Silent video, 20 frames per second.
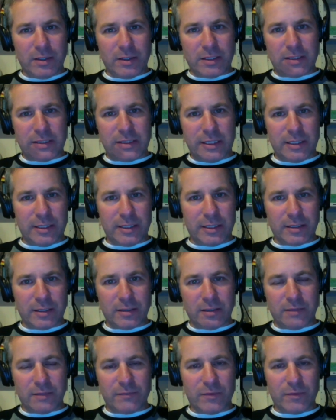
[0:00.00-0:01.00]
the ceiling
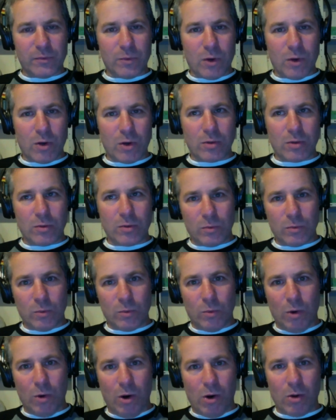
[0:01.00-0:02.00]
of the wrong
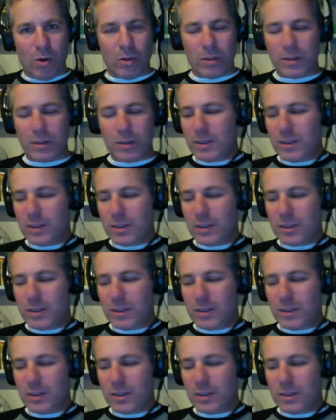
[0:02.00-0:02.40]
wall,